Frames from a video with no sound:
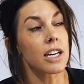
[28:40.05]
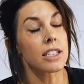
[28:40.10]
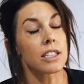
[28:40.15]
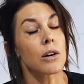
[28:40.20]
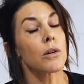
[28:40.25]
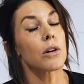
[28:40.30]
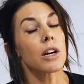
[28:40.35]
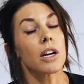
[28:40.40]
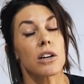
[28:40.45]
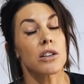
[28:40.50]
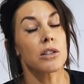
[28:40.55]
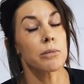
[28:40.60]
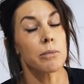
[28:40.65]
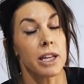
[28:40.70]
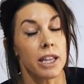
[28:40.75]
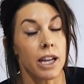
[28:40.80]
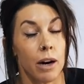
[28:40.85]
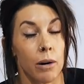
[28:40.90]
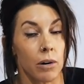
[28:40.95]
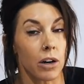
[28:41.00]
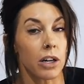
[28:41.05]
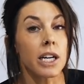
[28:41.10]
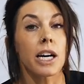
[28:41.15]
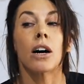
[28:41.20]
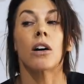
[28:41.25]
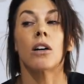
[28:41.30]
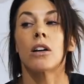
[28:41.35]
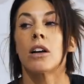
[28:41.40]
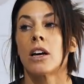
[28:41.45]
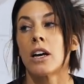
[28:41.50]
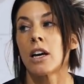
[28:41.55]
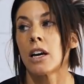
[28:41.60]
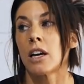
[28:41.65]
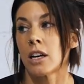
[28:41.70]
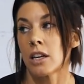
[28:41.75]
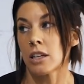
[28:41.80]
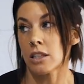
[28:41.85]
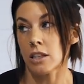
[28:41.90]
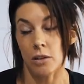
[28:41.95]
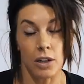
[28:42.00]
Someone else made that workout.
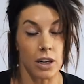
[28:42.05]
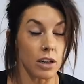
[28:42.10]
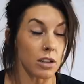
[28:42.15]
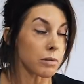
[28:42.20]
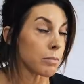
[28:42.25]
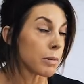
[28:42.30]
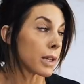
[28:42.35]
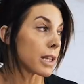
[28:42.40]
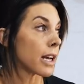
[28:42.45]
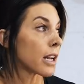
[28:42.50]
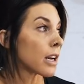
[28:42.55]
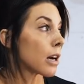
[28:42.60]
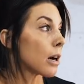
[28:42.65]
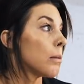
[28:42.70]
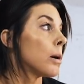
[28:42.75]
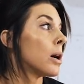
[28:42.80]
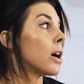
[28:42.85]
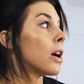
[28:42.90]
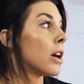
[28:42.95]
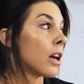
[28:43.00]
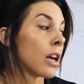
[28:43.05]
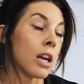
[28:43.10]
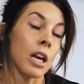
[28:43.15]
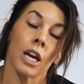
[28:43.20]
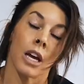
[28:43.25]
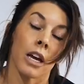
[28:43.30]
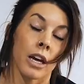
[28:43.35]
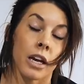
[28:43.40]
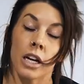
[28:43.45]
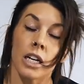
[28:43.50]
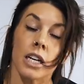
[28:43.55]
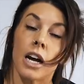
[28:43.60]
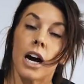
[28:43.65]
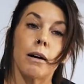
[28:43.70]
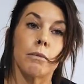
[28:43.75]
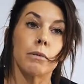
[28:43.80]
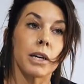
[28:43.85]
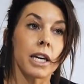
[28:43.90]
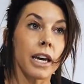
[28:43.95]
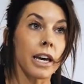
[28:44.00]
Someone else made that up.
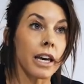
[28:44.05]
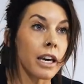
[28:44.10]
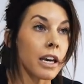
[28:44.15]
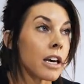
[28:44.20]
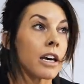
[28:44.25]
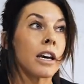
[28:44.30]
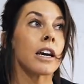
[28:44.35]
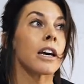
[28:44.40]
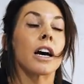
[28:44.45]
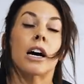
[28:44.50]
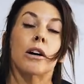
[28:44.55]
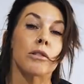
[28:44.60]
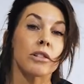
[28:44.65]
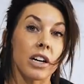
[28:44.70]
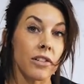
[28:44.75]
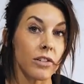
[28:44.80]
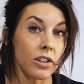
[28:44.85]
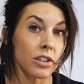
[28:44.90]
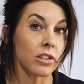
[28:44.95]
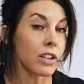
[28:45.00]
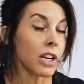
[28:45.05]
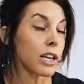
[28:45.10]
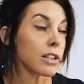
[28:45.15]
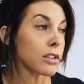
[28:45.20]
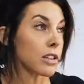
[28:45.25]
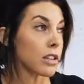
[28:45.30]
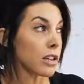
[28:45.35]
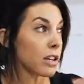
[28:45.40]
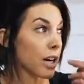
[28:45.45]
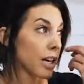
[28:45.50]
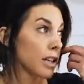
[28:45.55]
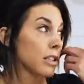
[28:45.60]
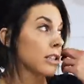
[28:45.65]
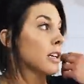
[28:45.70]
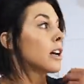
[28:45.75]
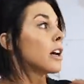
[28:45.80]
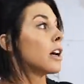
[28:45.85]
Not me. I would never do that to you guys.